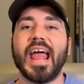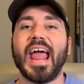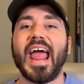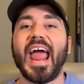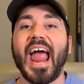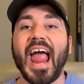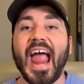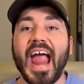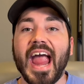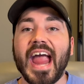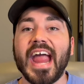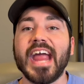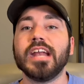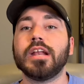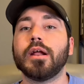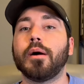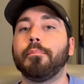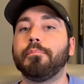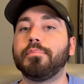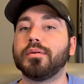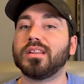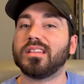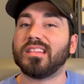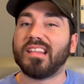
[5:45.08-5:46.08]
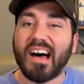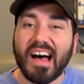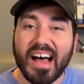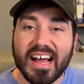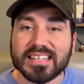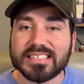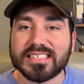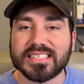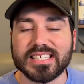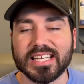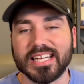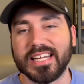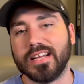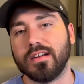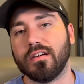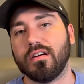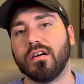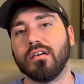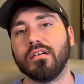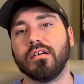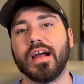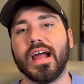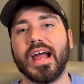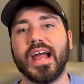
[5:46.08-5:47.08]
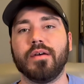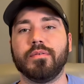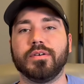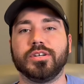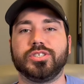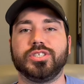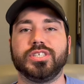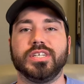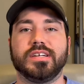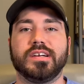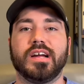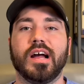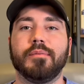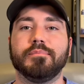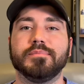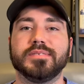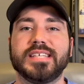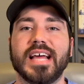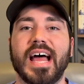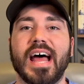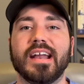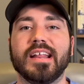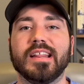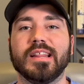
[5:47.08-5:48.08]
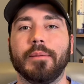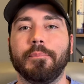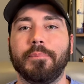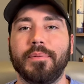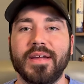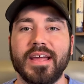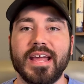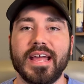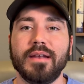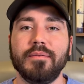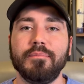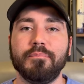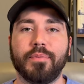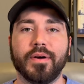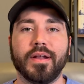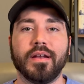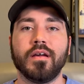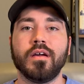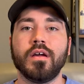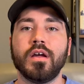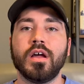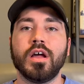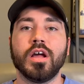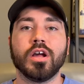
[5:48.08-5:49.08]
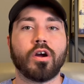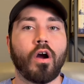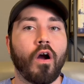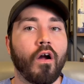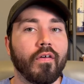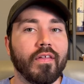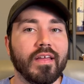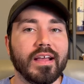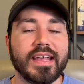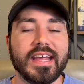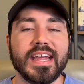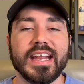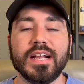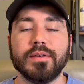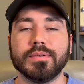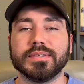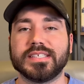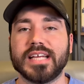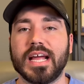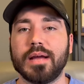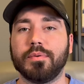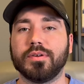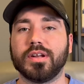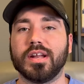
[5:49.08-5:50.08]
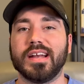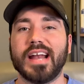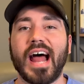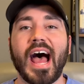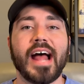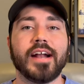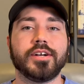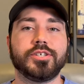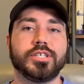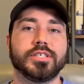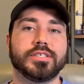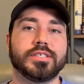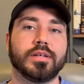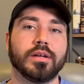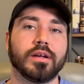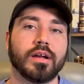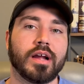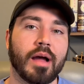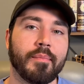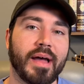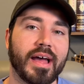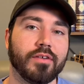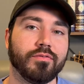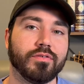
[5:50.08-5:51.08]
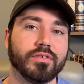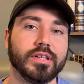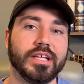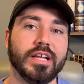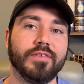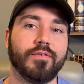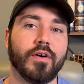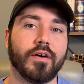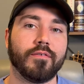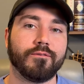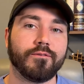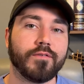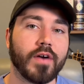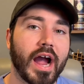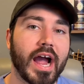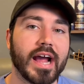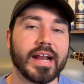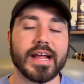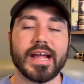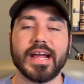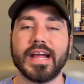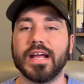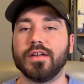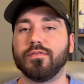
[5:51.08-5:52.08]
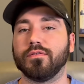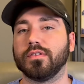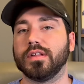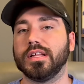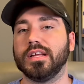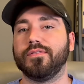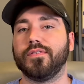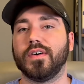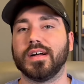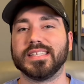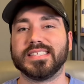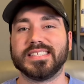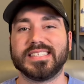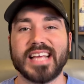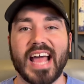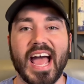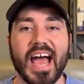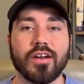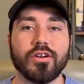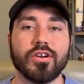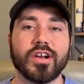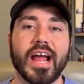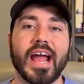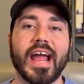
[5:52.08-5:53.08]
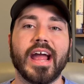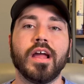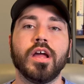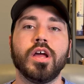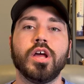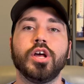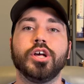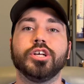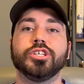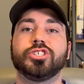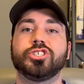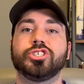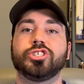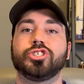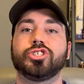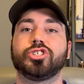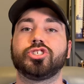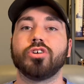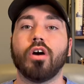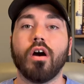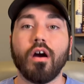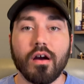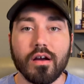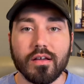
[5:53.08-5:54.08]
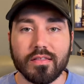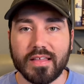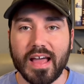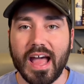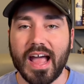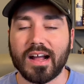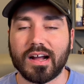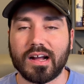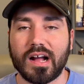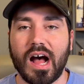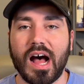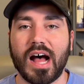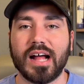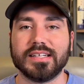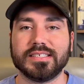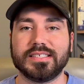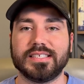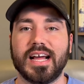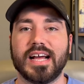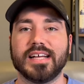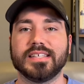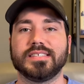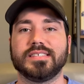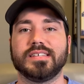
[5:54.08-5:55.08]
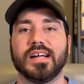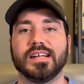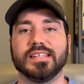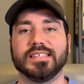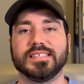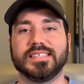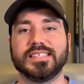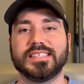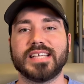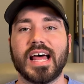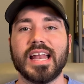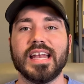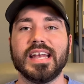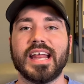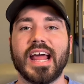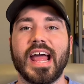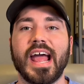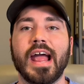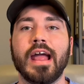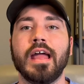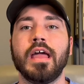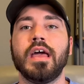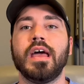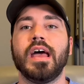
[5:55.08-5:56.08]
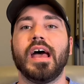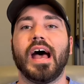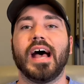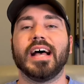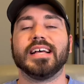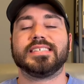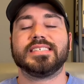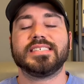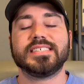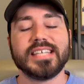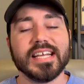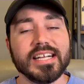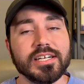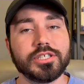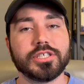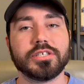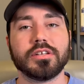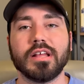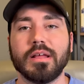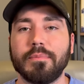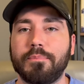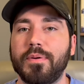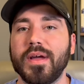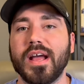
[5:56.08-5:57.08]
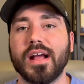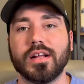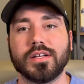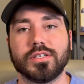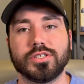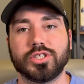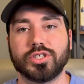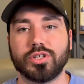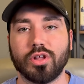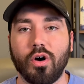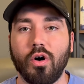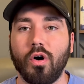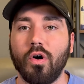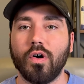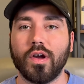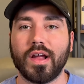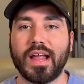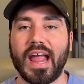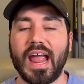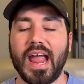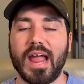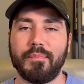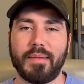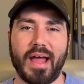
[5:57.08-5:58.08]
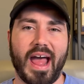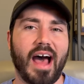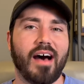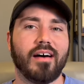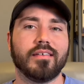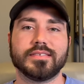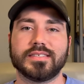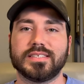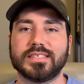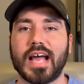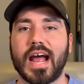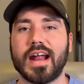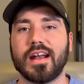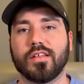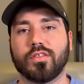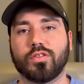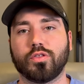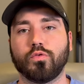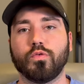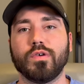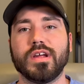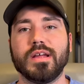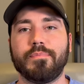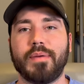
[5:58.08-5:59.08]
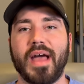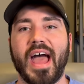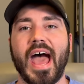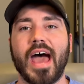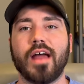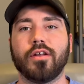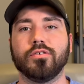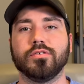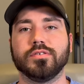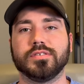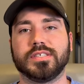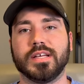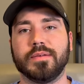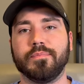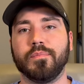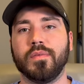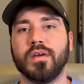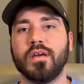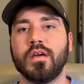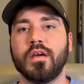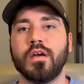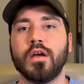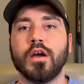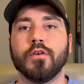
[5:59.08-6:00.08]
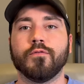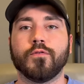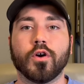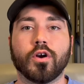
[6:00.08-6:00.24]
8+ ERA when she comes out of the pen. But Carly Keeney was able to not just come out in relief on Friday and relief on Saturday, start that contest on Sunday, essentially pitch the whole game outside of three batters. And for